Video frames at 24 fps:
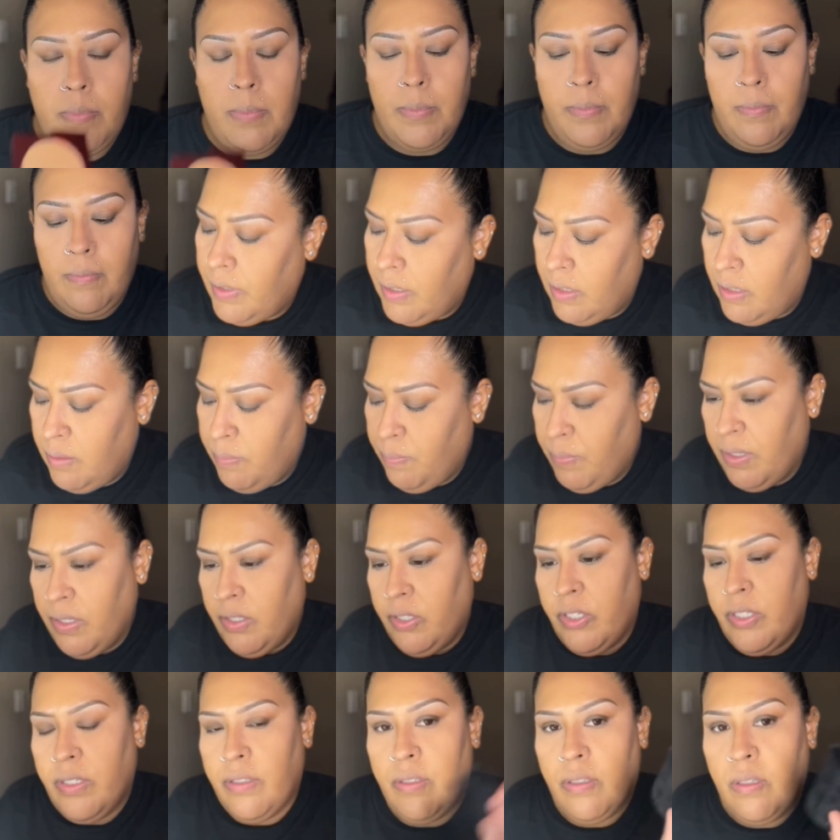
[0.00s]
Sponge.
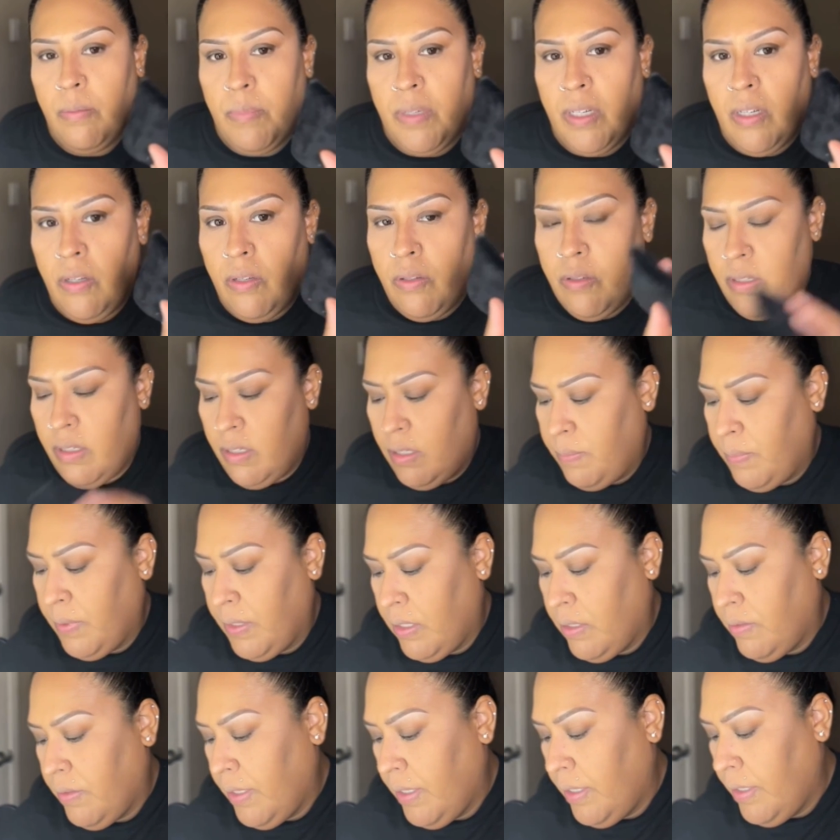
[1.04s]
So I'm gonna use a sponge
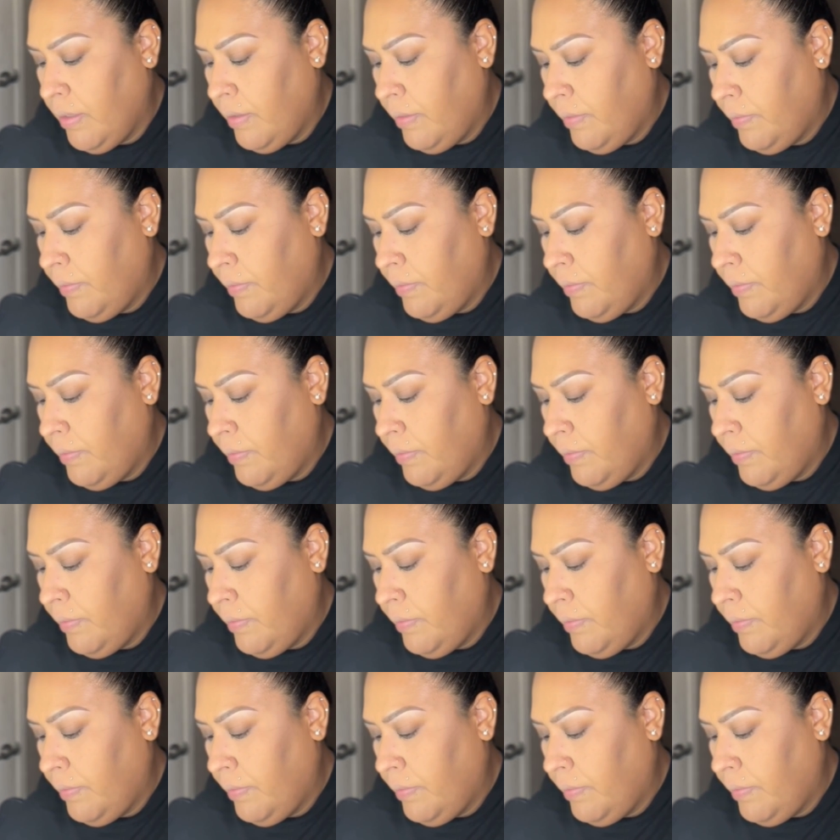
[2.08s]
right here.